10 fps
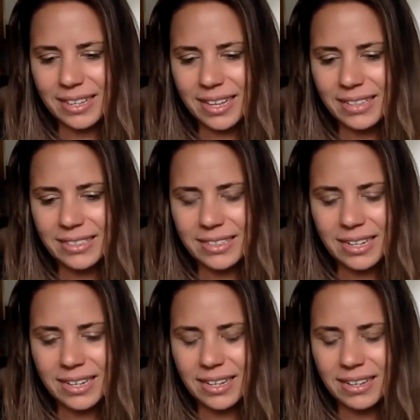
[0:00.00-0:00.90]
it's
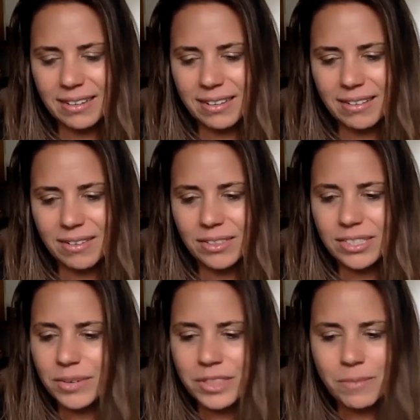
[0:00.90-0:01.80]
uh,
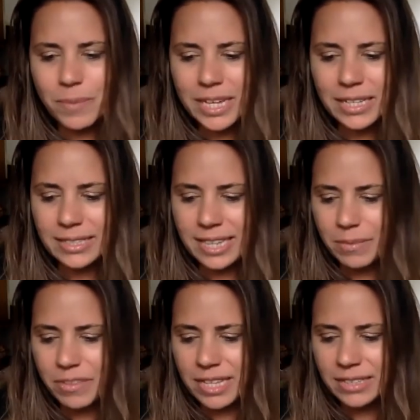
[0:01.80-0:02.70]
also in the bigger
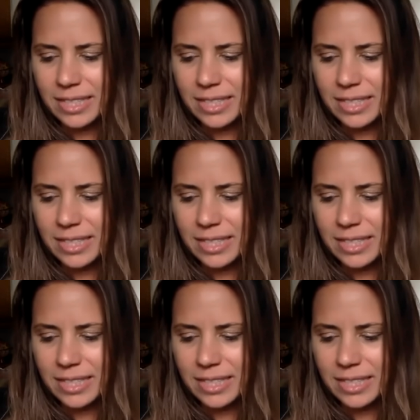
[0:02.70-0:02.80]
scheme of things.